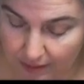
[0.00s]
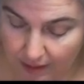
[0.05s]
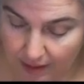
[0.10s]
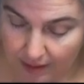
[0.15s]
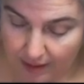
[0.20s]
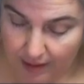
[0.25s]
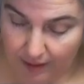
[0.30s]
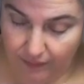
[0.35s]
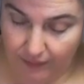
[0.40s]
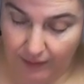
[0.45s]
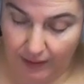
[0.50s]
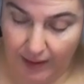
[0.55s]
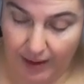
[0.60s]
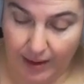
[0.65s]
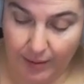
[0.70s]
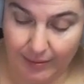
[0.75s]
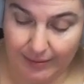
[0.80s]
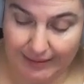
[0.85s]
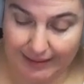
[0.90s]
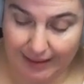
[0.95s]
If the
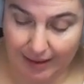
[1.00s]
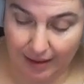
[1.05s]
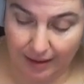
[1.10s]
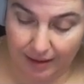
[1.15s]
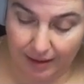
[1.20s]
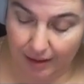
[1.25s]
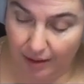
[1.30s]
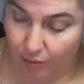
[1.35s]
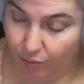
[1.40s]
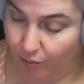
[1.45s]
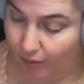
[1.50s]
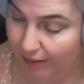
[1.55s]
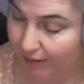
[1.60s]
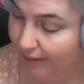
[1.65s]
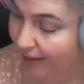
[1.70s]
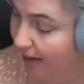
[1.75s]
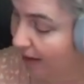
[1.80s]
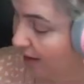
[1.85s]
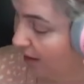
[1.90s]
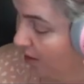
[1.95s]
light was down here, wouldn't
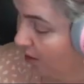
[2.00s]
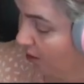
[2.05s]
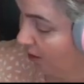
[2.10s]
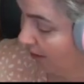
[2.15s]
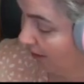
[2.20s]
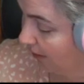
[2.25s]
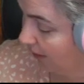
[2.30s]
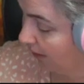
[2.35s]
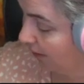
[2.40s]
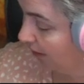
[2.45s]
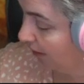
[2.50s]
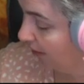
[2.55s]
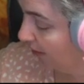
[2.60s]
that go a little